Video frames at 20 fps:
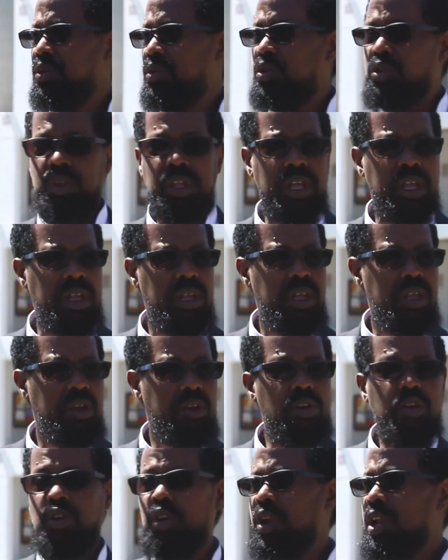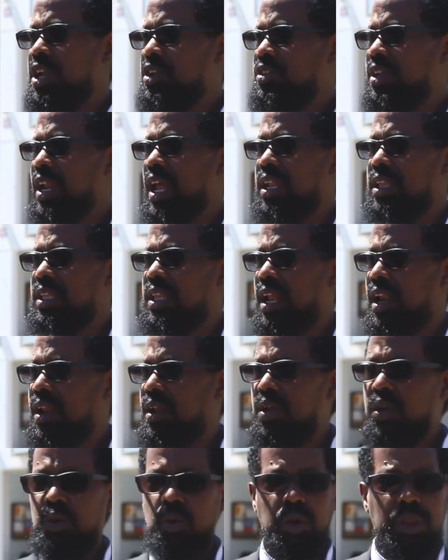to the congregation and tell
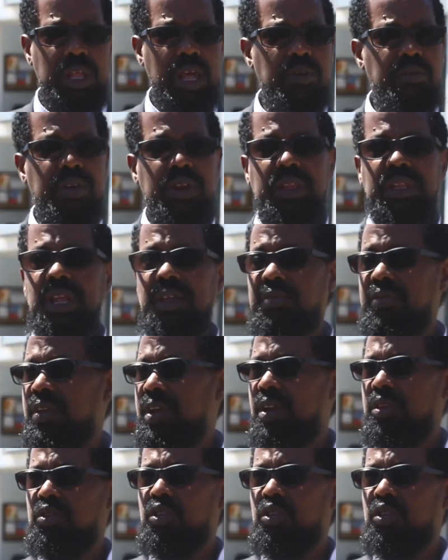whatever they feel.